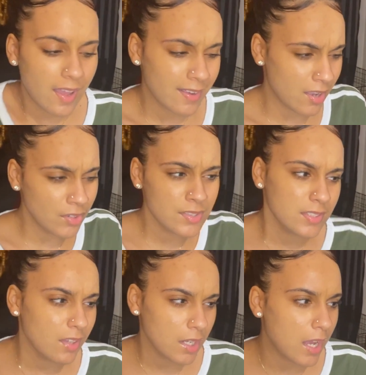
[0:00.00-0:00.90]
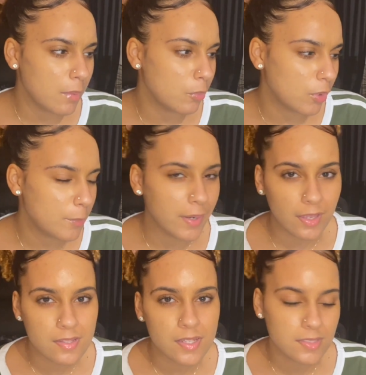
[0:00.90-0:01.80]
I honestly thought I got more, but I
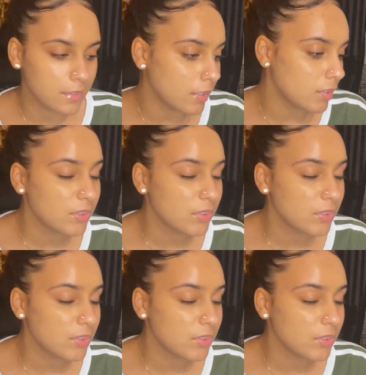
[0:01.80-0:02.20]
guess I didn't.